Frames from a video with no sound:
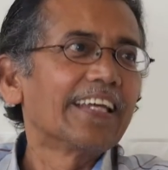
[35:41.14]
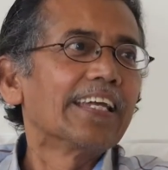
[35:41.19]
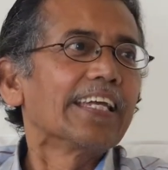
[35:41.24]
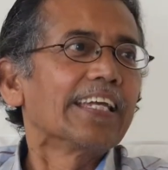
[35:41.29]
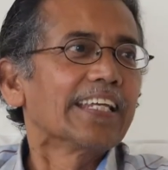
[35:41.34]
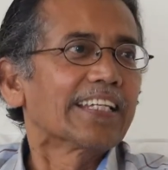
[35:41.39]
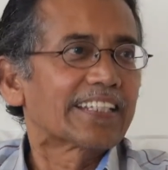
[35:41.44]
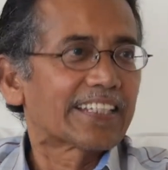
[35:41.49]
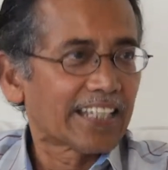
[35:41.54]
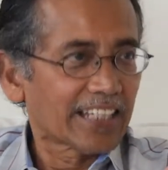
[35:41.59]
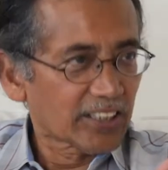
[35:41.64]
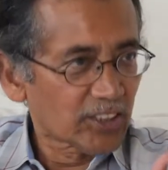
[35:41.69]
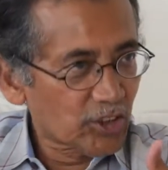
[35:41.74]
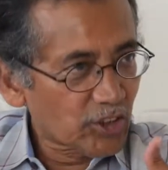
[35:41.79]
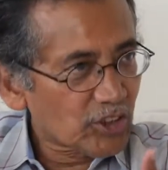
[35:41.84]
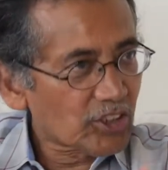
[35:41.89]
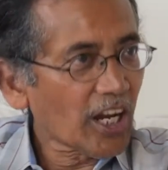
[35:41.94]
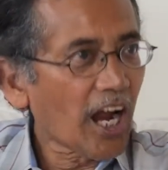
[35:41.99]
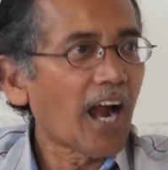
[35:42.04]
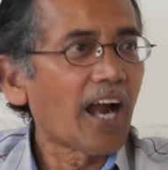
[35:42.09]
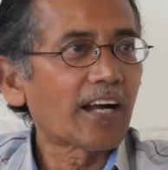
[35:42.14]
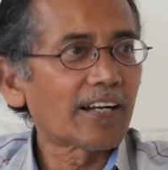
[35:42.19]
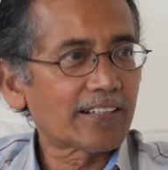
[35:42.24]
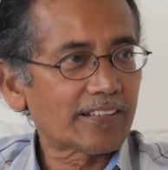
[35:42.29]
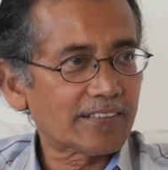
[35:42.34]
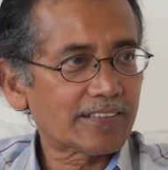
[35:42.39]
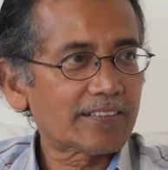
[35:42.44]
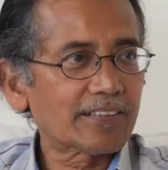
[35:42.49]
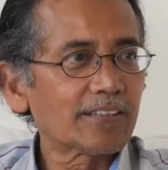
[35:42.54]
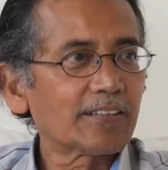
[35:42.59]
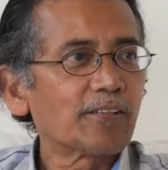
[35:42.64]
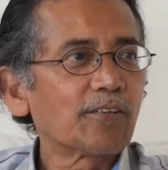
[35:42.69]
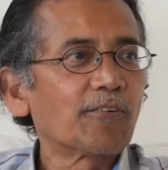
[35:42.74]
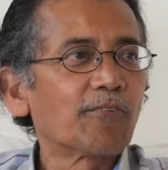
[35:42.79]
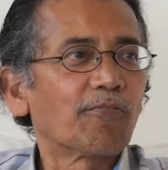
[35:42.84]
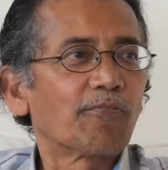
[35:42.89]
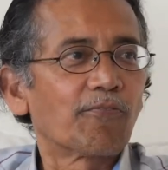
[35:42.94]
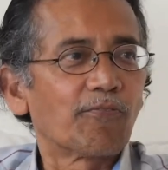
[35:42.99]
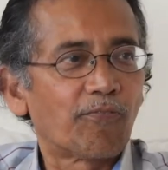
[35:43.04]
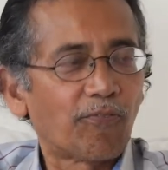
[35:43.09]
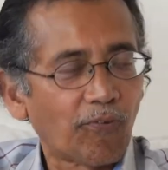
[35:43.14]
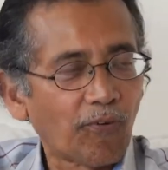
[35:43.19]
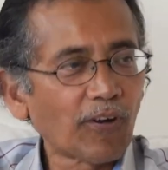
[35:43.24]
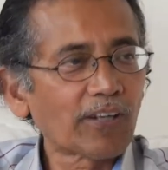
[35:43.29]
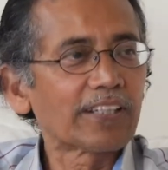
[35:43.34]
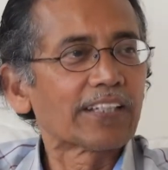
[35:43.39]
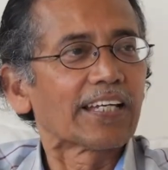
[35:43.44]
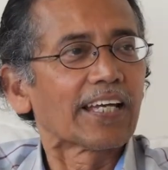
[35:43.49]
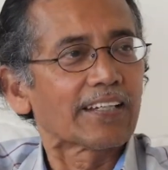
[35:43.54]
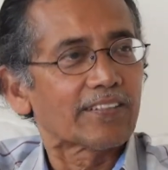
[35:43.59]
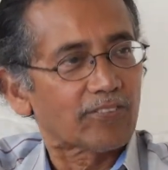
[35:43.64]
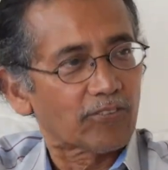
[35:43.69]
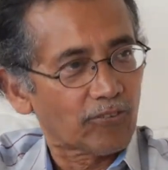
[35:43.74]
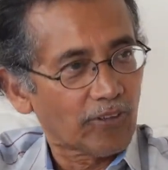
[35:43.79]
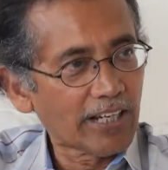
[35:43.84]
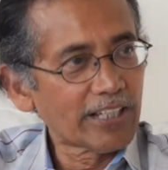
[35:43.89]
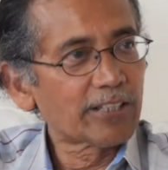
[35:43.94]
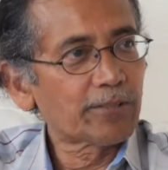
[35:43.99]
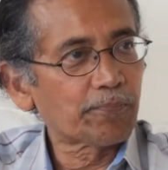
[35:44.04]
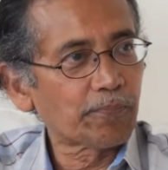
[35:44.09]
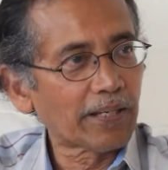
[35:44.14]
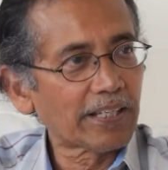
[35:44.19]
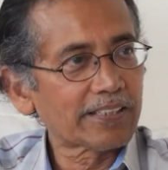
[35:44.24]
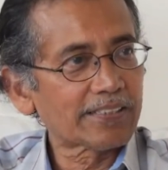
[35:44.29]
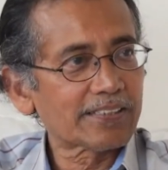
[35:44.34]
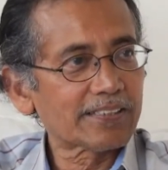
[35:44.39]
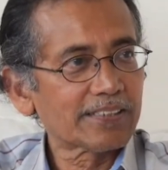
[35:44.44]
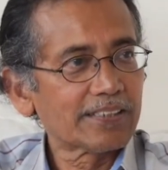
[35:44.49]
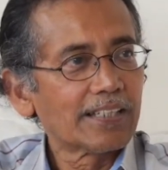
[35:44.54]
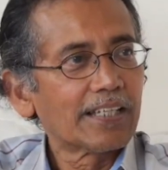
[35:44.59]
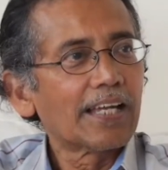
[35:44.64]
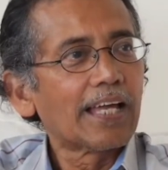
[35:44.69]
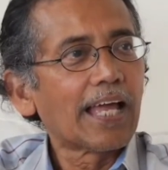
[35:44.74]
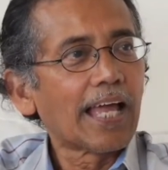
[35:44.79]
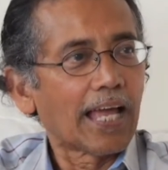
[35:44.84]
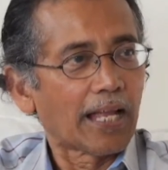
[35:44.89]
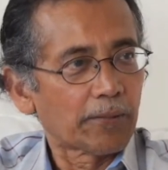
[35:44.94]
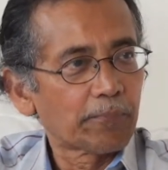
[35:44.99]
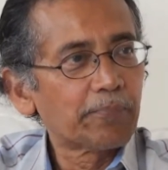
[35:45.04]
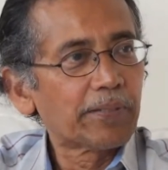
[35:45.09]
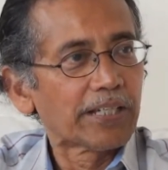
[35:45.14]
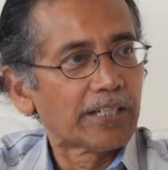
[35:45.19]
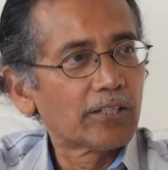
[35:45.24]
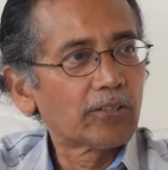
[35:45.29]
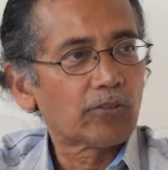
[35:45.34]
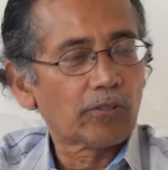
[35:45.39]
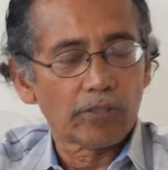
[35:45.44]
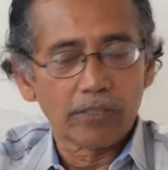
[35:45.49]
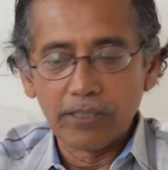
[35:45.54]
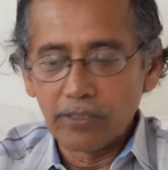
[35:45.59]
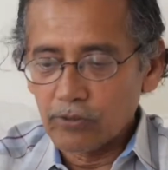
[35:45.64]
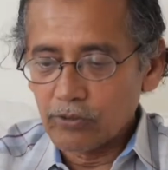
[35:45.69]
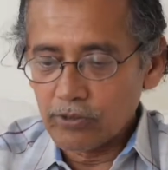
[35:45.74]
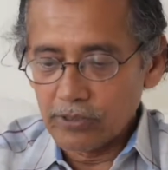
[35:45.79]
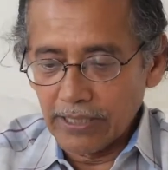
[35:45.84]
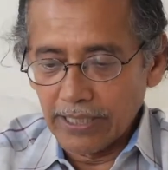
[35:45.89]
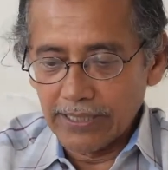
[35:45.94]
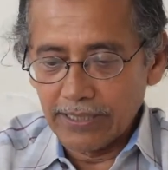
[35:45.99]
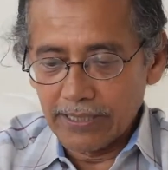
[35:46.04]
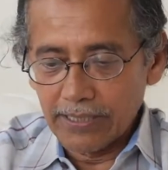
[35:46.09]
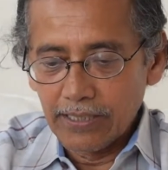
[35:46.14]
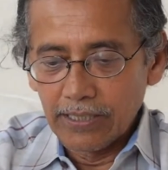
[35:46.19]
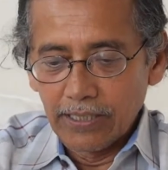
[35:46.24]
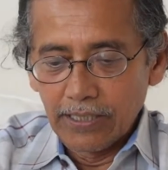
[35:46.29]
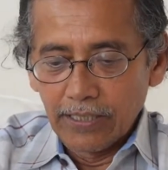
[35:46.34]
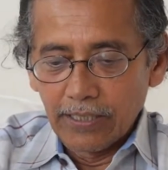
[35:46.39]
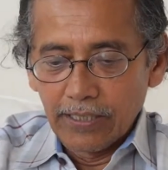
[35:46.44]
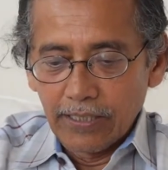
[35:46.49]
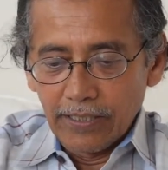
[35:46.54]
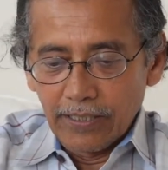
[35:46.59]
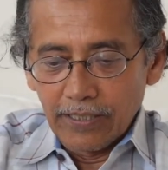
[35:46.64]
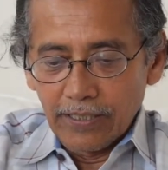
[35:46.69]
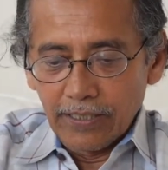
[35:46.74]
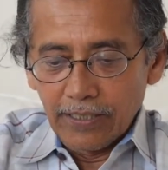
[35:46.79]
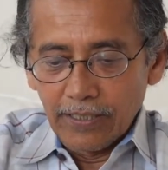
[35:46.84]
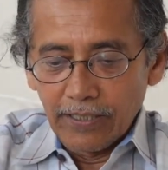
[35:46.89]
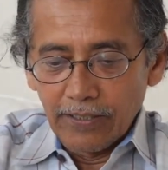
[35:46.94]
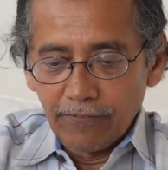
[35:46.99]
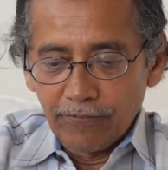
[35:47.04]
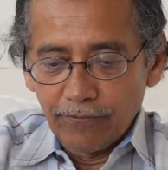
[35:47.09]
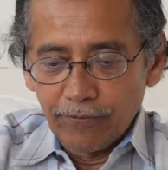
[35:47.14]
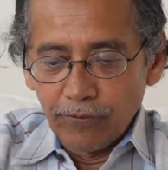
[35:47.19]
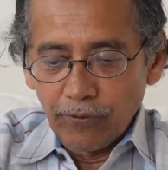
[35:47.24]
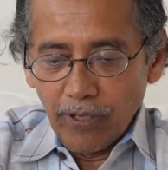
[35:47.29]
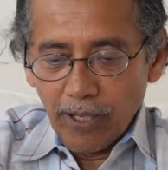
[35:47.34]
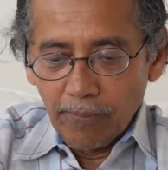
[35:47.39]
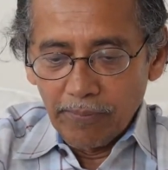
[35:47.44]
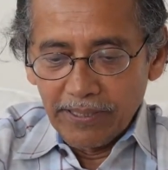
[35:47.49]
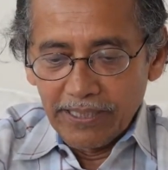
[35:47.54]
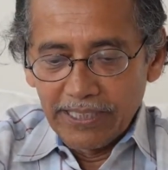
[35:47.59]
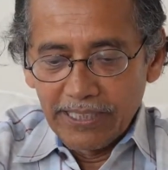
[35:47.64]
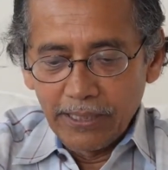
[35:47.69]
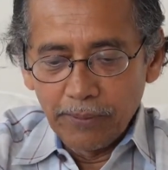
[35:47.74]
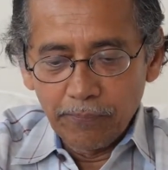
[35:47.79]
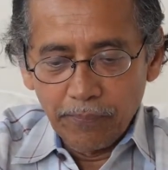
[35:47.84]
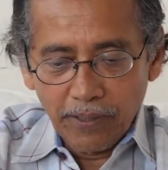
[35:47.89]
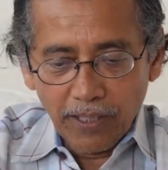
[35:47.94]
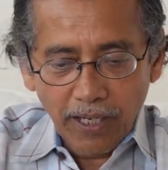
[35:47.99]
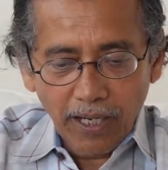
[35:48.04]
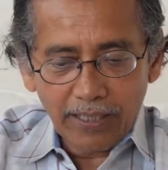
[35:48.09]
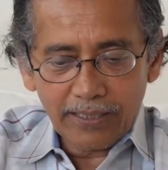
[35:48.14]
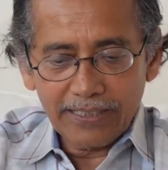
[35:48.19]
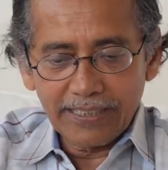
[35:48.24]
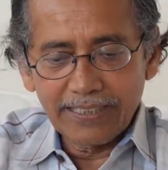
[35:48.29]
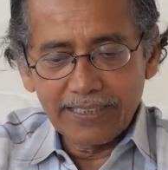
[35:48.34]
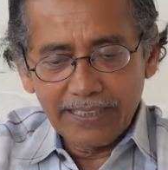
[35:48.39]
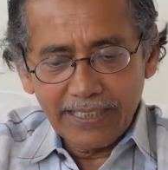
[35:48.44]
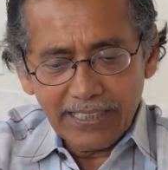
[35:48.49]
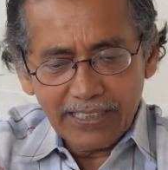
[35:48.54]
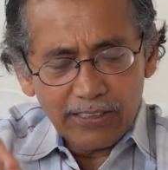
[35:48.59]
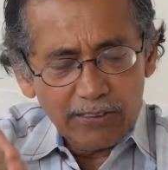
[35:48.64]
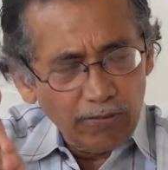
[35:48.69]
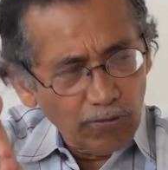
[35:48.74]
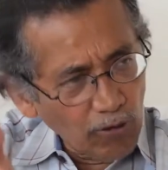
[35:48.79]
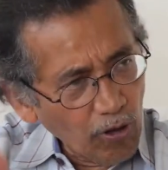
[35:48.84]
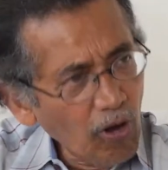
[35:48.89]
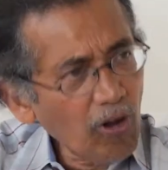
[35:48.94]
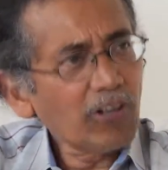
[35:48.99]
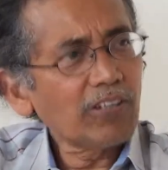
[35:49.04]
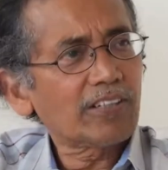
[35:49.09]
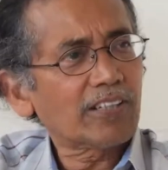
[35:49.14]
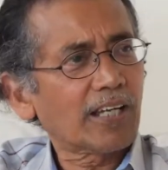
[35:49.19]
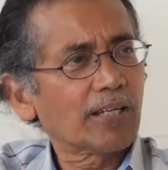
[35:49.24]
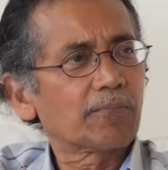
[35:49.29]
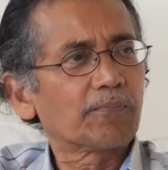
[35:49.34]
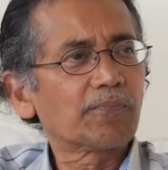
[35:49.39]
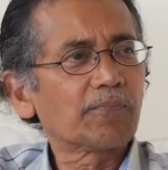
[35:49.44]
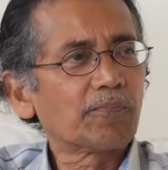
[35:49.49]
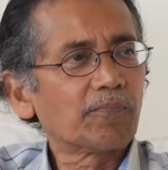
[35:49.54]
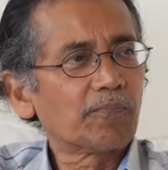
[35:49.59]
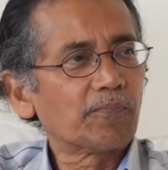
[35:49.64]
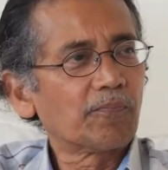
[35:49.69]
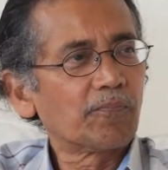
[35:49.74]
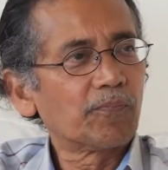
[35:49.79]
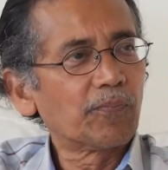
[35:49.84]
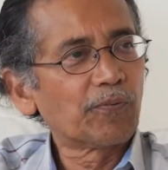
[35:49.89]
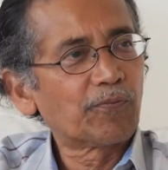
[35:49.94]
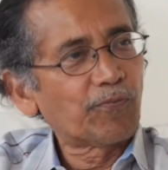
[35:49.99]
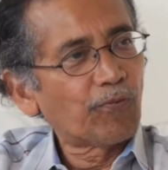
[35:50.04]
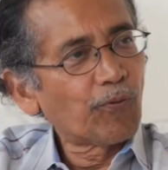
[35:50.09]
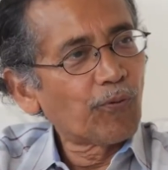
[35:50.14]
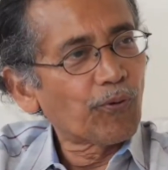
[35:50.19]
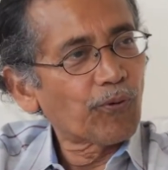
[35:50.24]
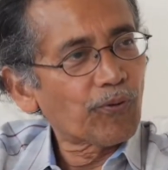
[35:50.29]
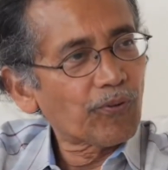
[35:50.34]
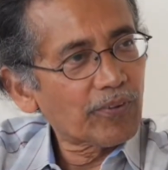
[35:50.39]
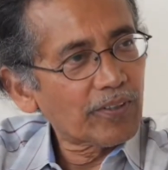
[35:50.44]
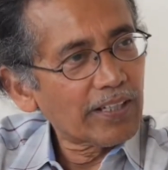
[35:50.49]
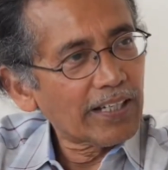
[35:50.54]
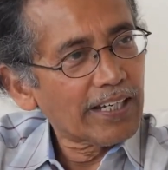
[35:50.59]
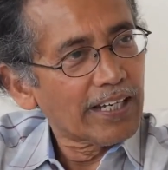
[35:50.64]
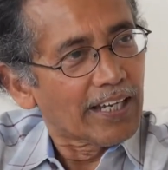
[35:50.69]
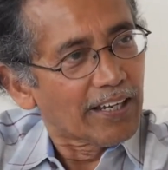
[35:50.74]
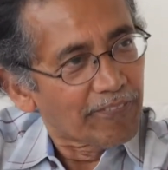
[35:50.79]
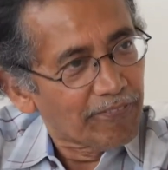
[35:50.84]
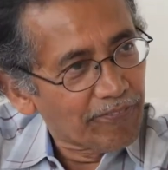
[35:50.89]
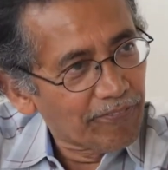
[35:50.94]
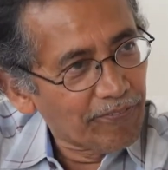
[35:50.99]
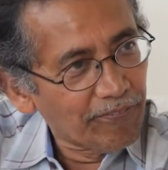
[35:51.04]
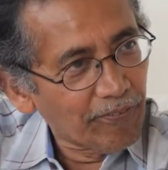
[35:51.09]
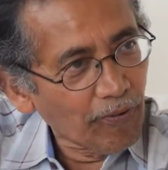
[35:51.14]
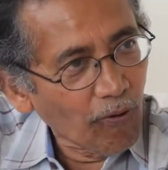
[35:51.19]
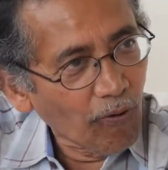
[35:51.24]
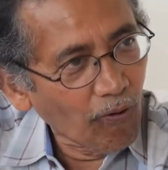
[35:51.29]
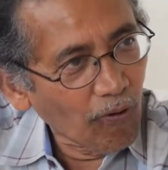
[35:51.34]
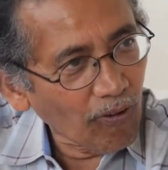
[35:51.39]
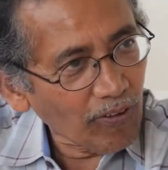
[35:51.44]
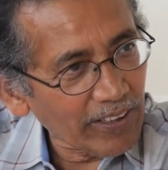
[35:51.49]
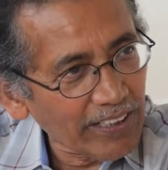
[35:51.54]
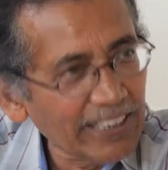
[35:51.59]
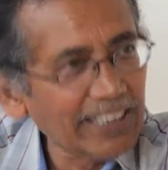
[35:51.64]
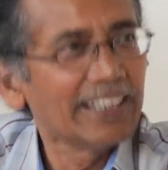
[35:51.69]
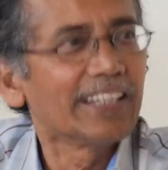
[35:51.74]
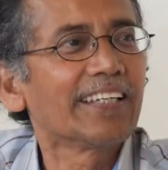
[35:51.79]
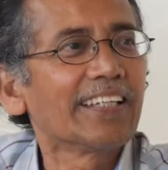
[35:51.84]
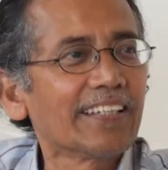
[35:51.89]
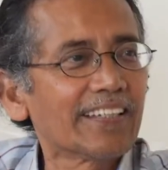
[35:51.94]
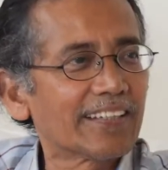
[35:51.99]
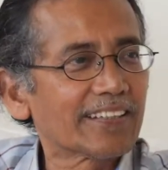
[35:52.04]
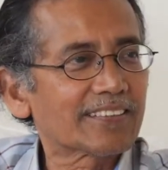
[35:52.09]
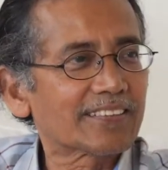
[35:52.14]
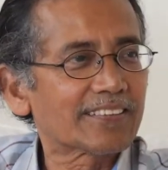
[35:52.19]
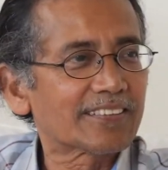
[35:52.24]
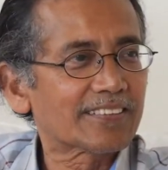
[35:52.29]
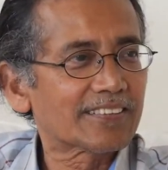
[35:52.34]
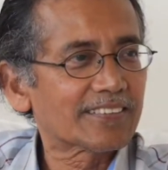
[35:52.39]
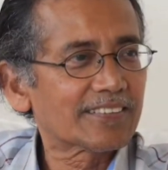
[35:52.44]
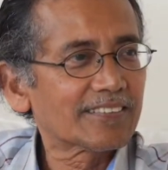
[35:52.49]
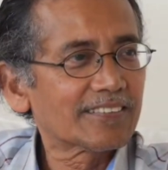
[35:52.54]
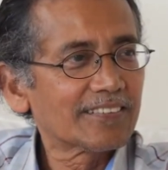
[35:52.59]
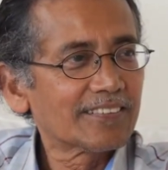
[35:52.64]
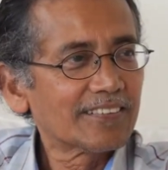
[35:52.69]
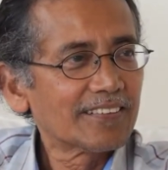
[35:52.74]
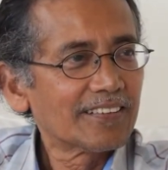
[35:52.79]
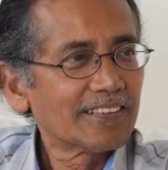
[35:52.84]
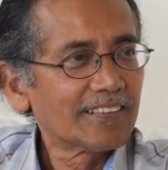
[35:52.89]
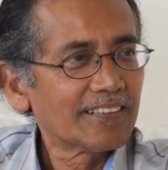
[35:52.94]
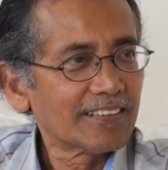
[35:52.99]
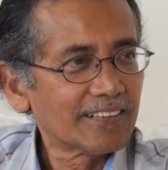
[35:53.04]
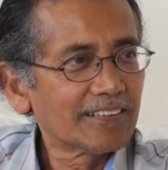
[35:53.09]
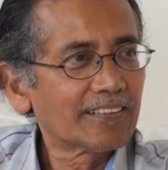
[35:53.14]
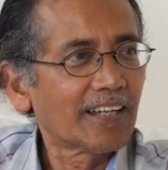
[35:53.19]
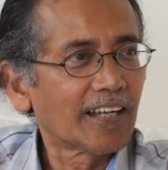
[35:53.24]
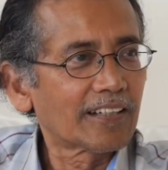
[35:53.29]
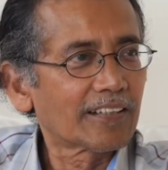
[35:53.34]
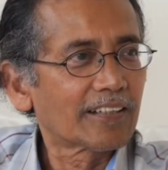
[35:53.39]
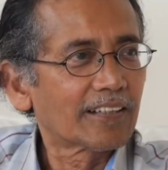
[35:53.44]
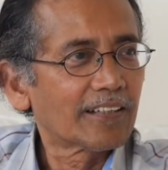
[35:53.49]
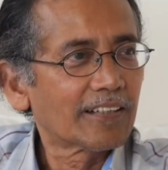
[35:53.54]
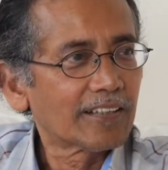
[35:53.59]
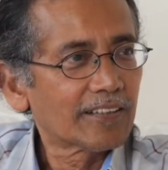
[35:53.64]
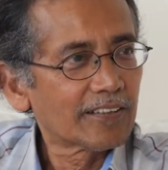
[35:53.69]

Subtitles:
It can start falling at right place and begin to. It's like if you have a deep cut, it takes long time before all healing gets done.